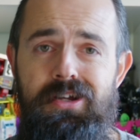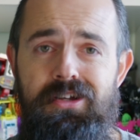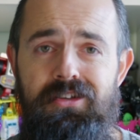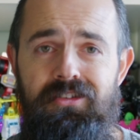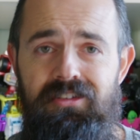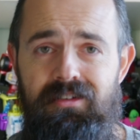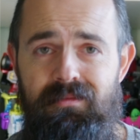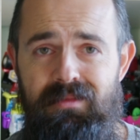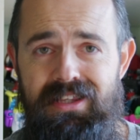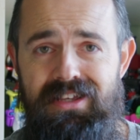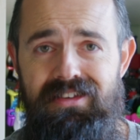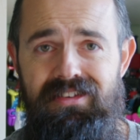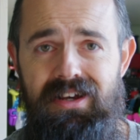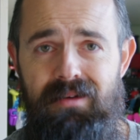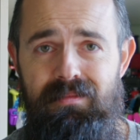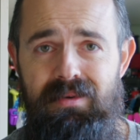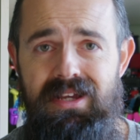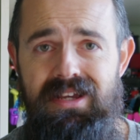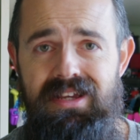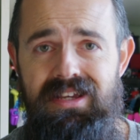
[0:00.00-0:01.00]
some of these
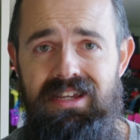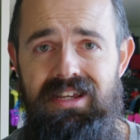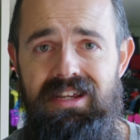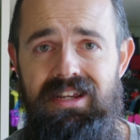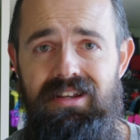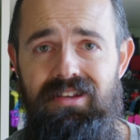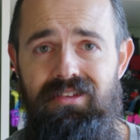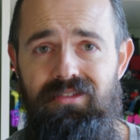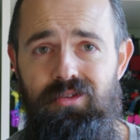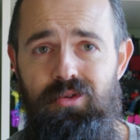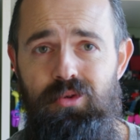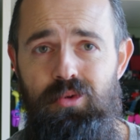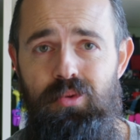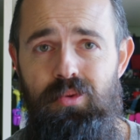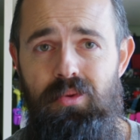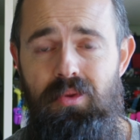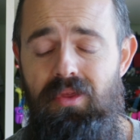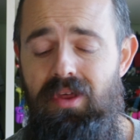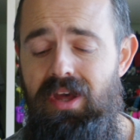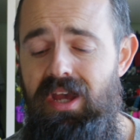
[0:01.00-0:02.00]
up
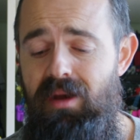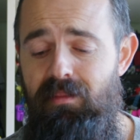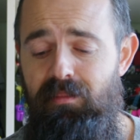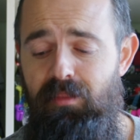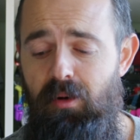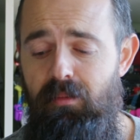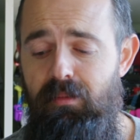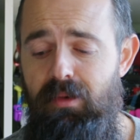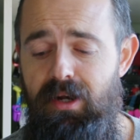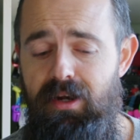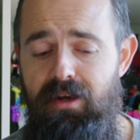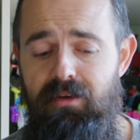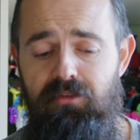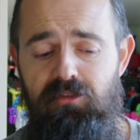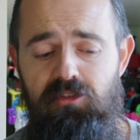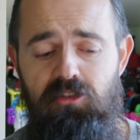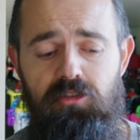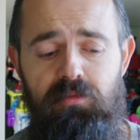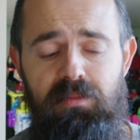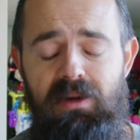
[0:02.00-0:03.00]
into their botmos,
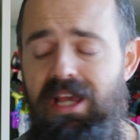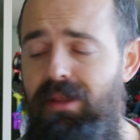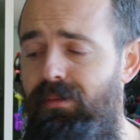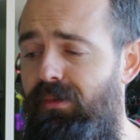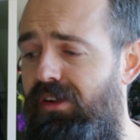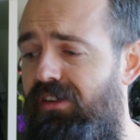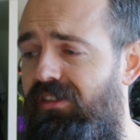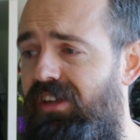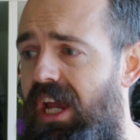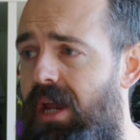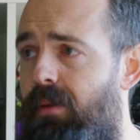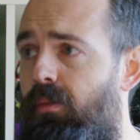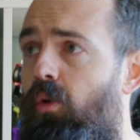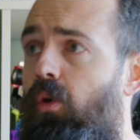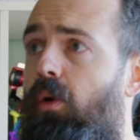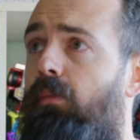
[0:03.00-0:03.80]
display them on the table.